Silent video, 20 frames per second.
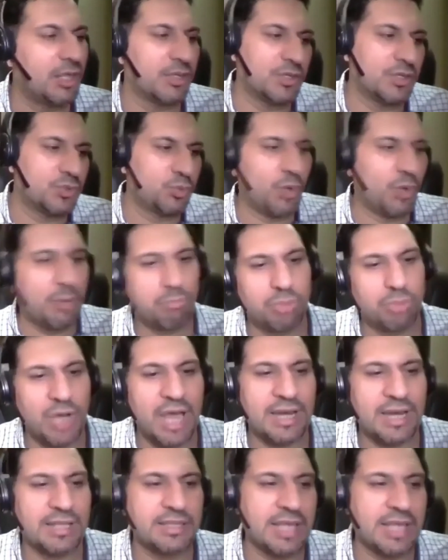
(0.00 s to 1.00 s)
There's one
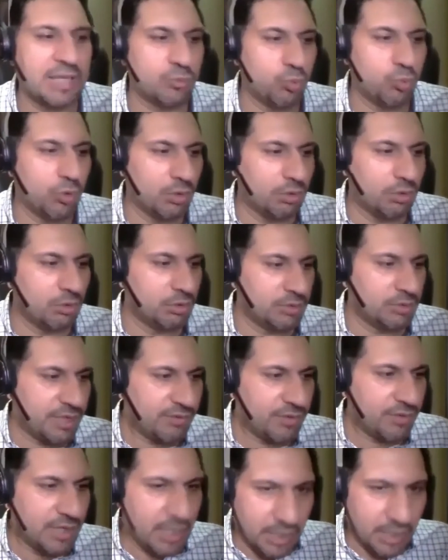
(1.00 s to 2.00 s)
product that will
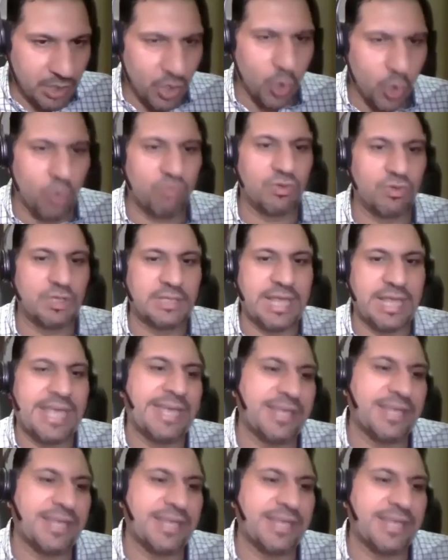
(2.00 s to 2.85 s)
definitely overtake.